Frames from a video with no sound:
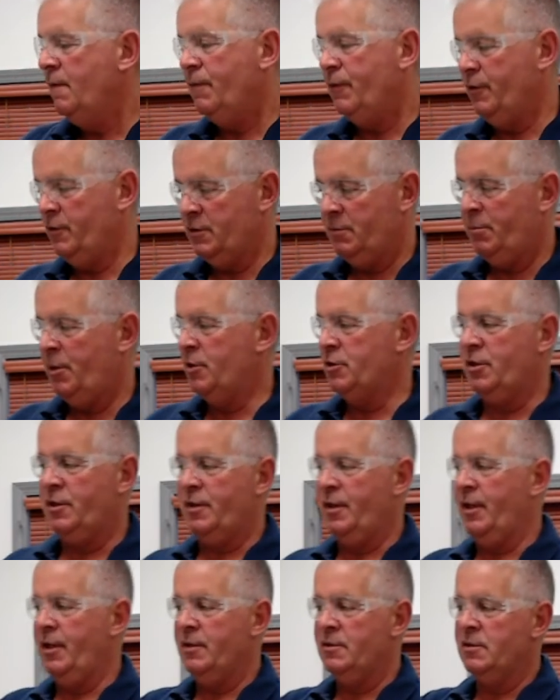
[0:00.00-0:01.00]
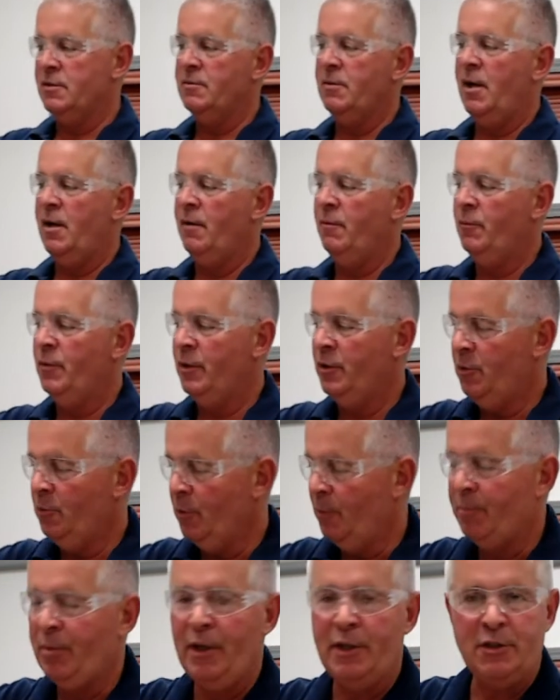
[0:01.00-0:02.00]
There's a bunch of things. We do
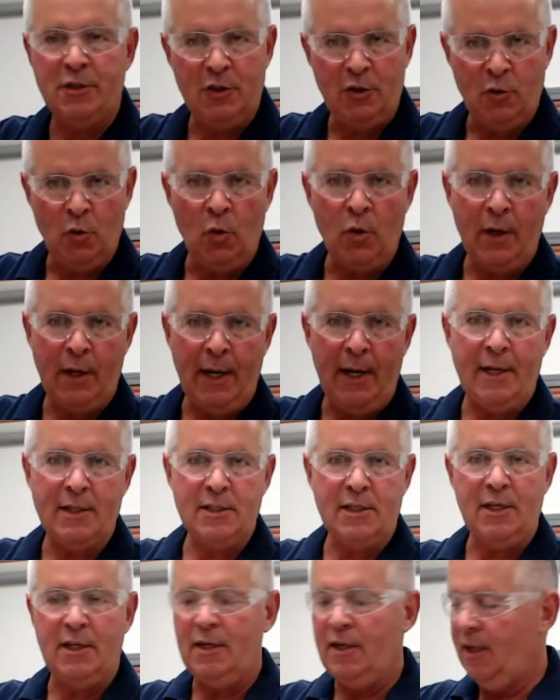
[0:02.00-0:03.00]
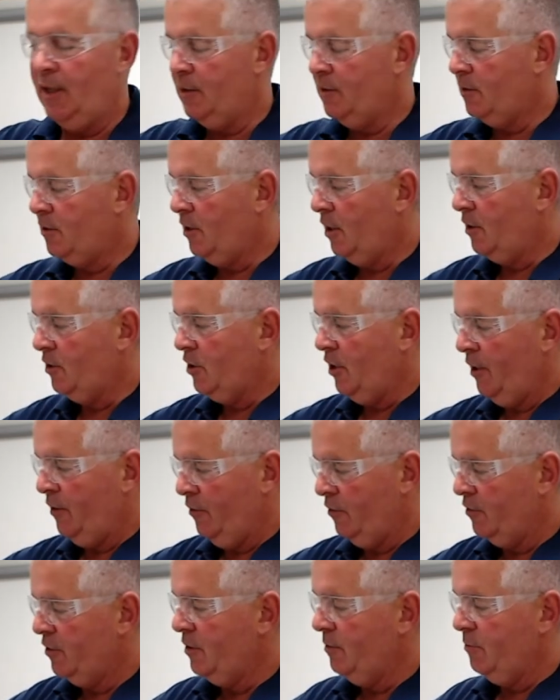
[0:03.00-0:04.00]
replace the door gasket and such,
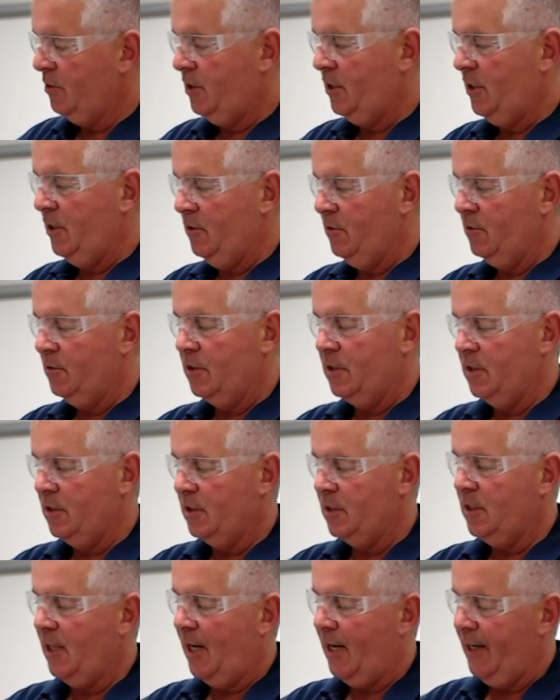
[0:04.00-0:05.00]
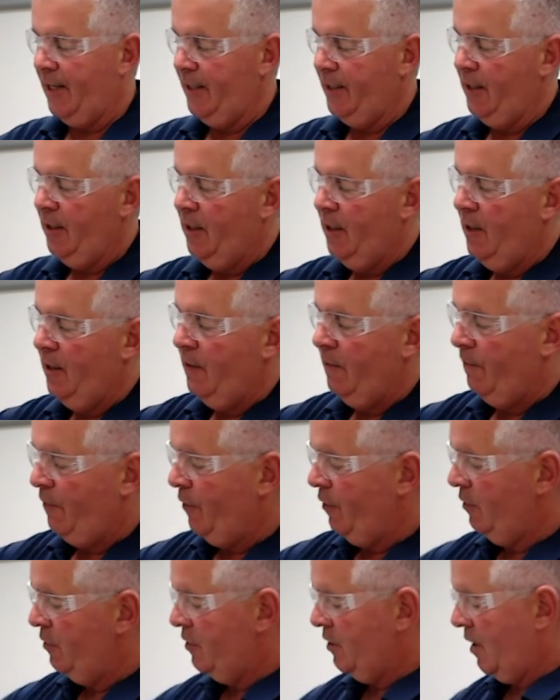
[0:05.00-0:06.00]
and there's some seals inside.
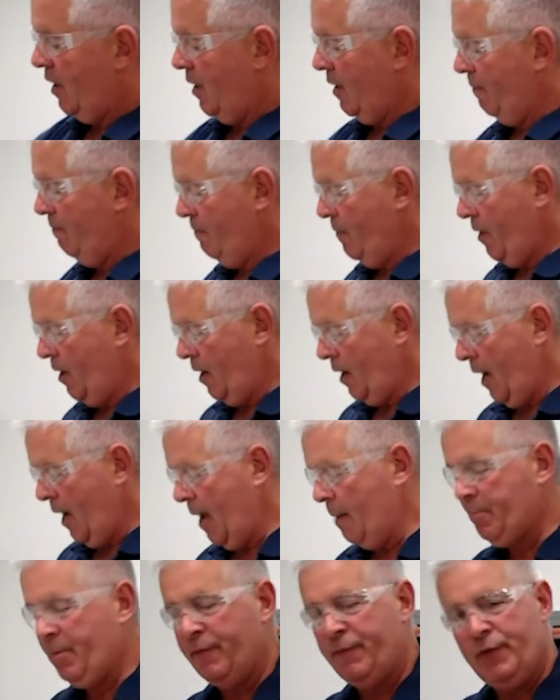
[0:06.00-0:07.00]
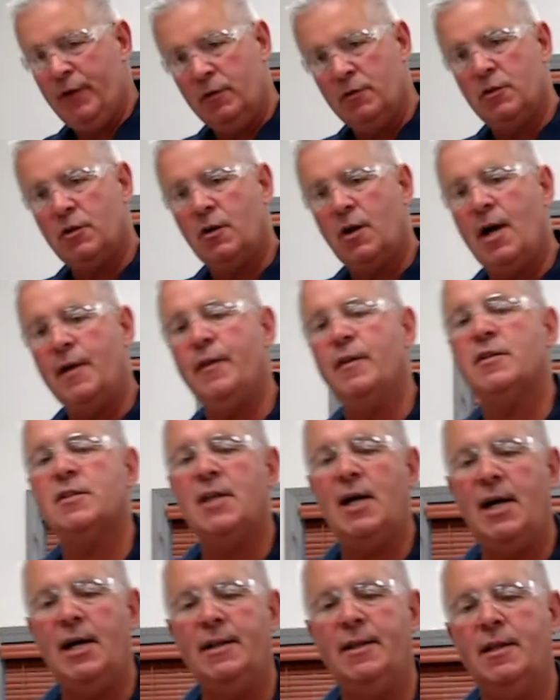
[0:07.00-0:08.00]
There's a HEPA filter on the
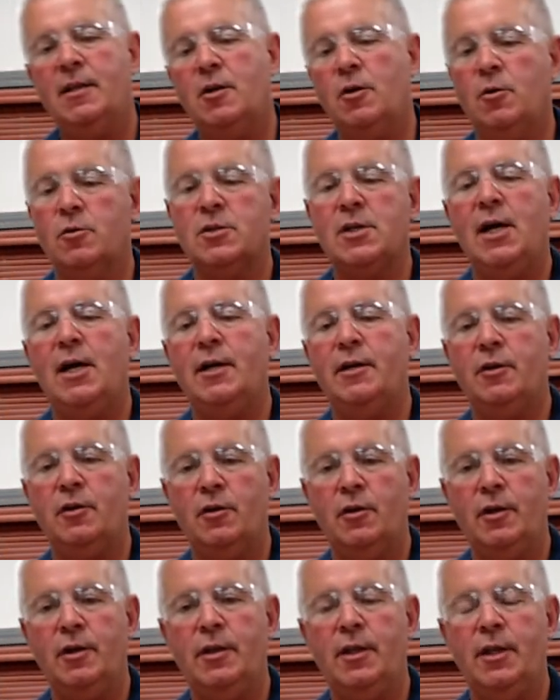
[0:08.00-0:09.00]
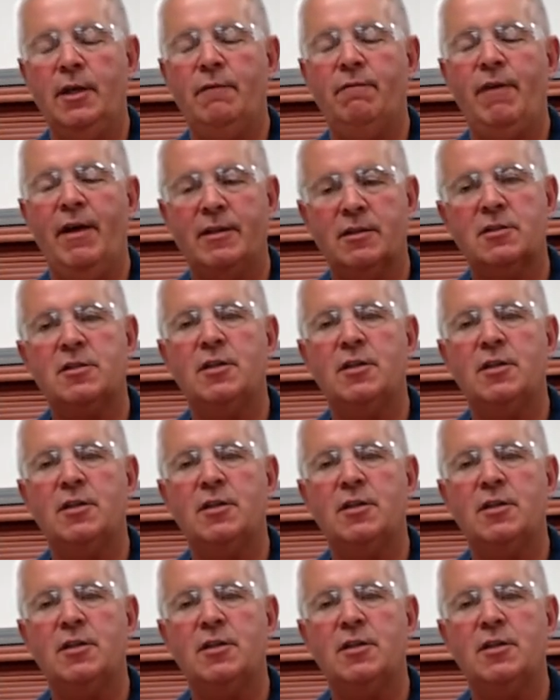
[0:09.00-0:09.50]
side that goes on during the vent